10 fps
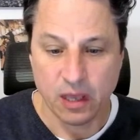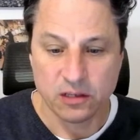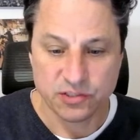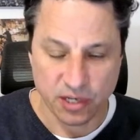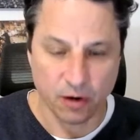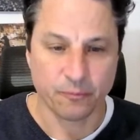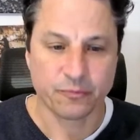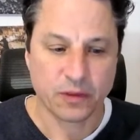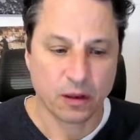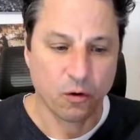So
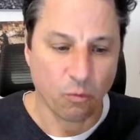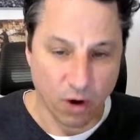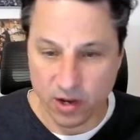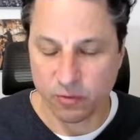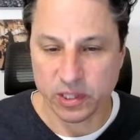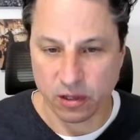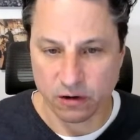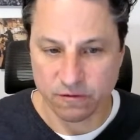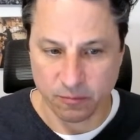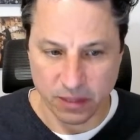what can we
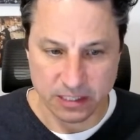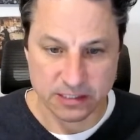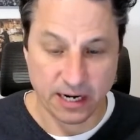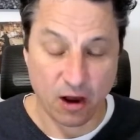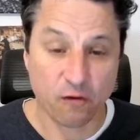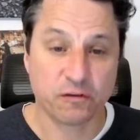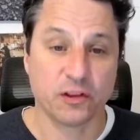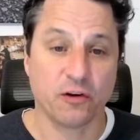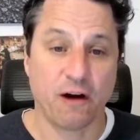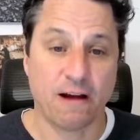learn from this? And
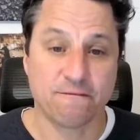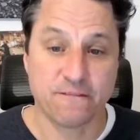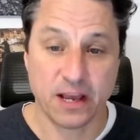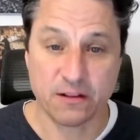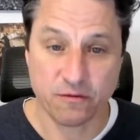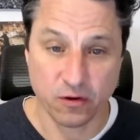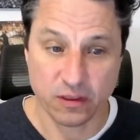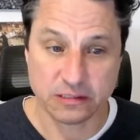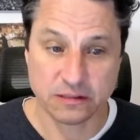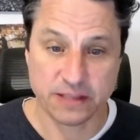hopefully you'll have faith for
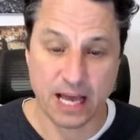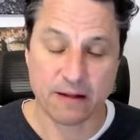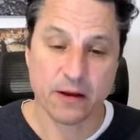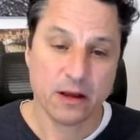this, that